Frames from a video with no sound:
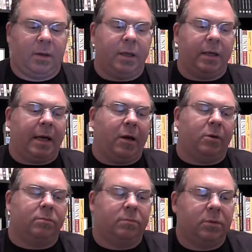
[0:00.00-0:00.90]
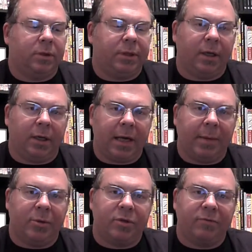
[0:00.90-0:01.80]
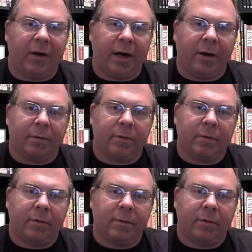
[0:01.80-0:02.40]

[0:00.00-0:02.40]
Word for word: And now the camera should fire.